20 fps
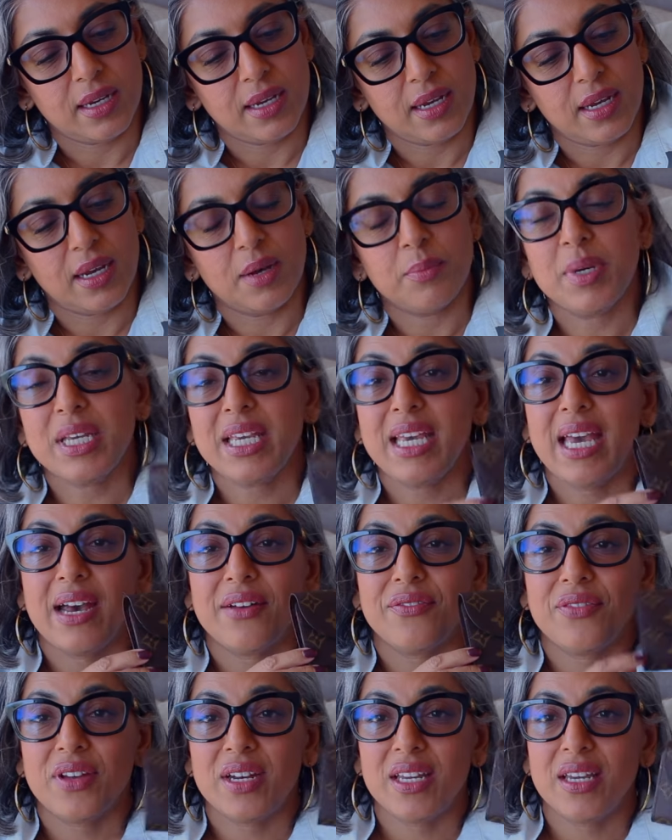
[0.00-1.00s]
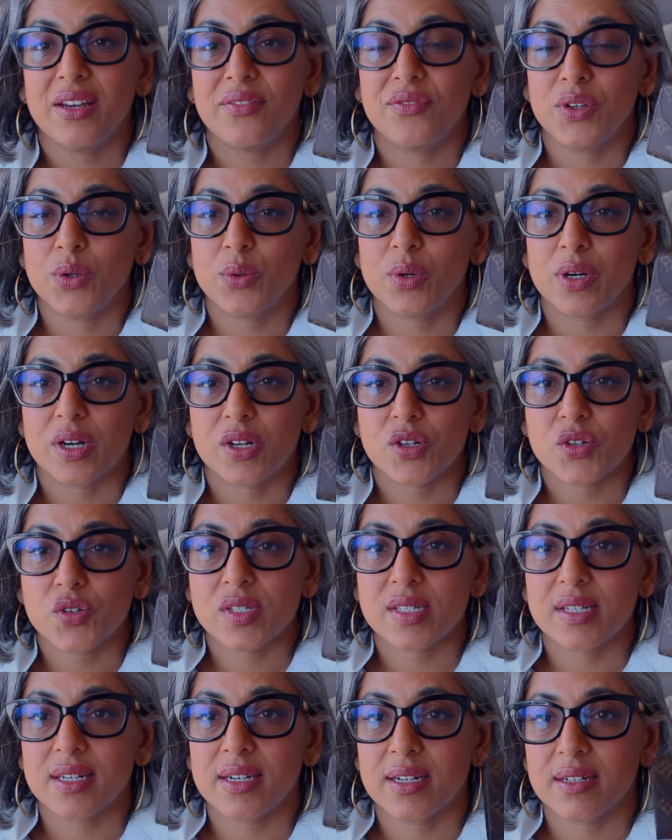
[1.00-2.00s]
But yeah, if any of you are
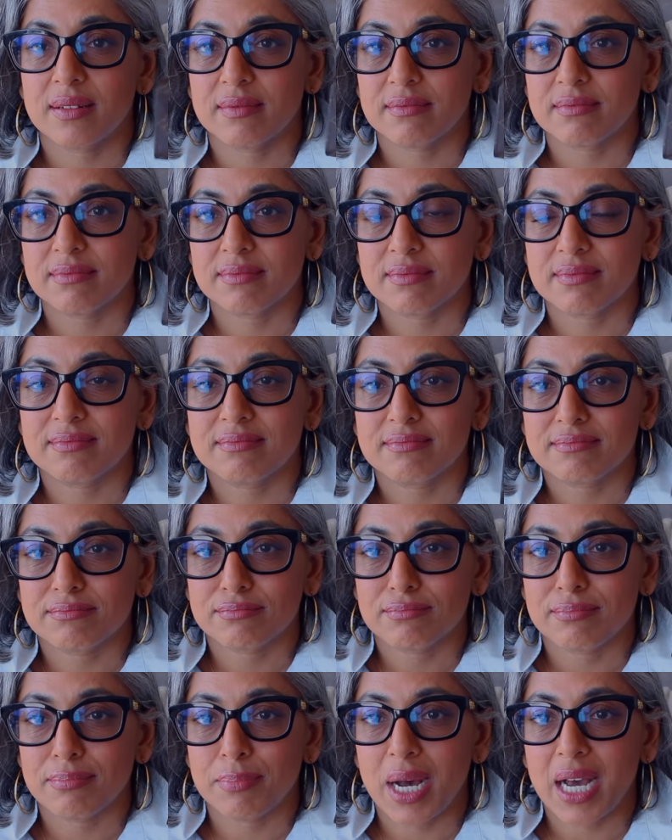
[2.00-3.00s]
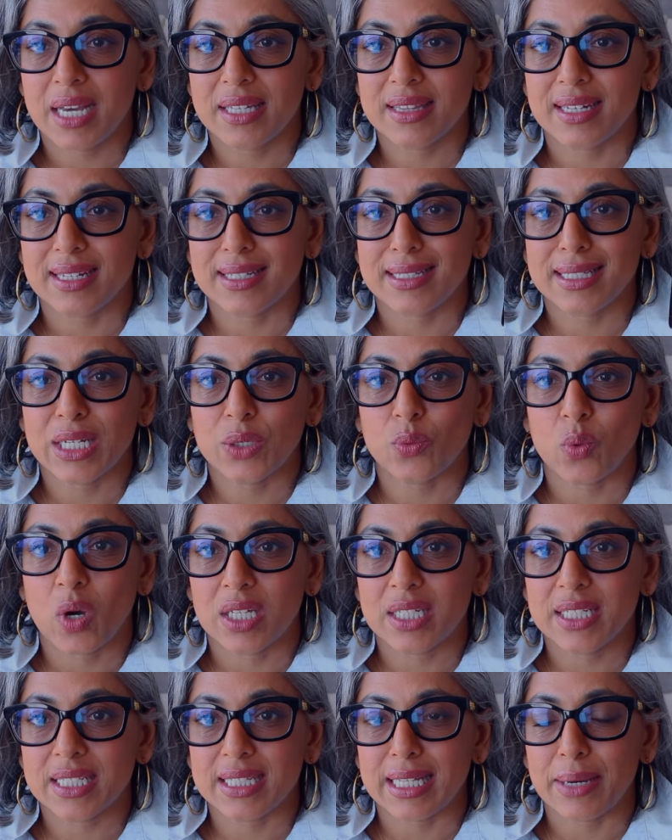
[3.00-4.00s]
interested in buying the Helene
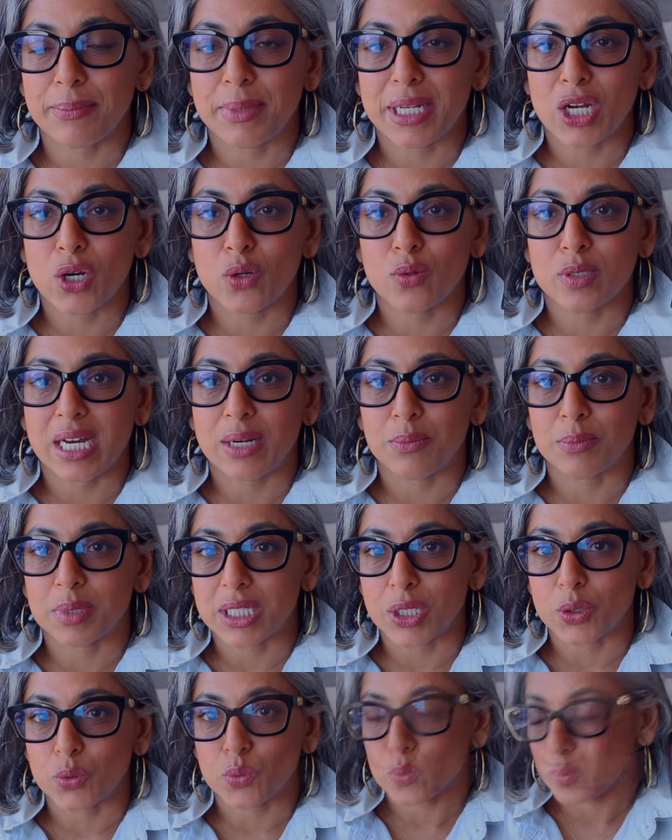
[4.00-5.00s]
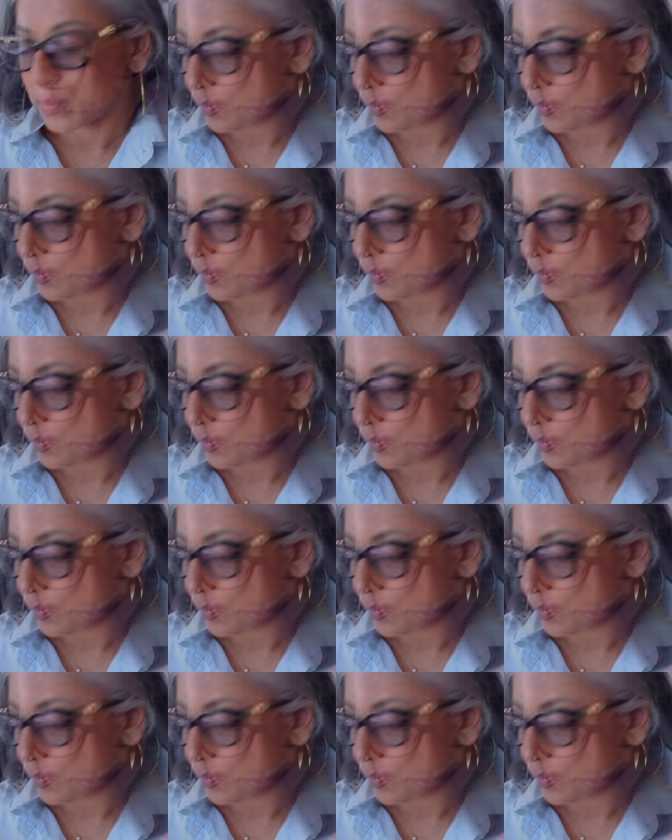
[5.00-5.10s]
wallet, let me know down below.